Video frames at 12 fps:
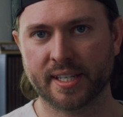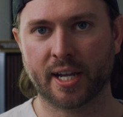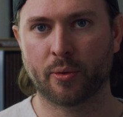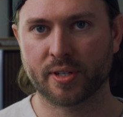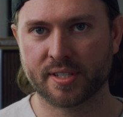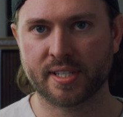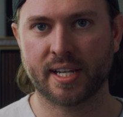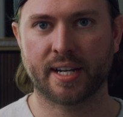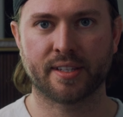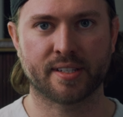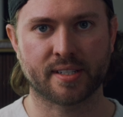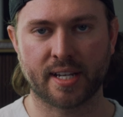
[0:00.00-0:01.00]
thing I wanna see out
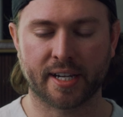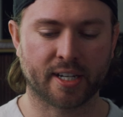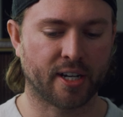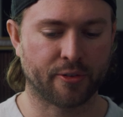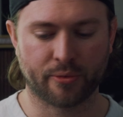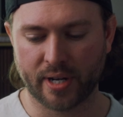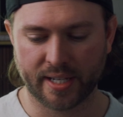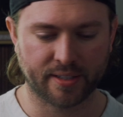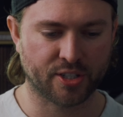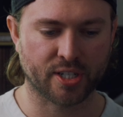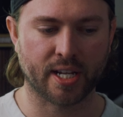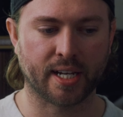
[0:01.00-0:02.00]
of this Nikon Red
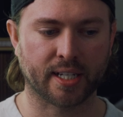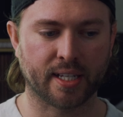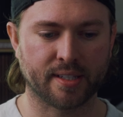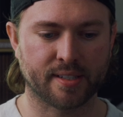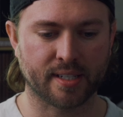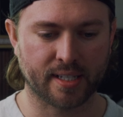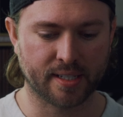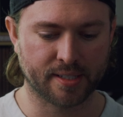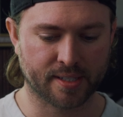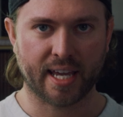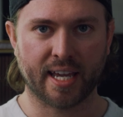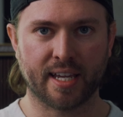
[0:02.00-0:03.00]
shenanigans
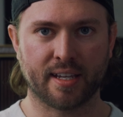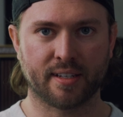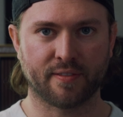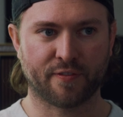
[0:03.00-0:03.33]
is a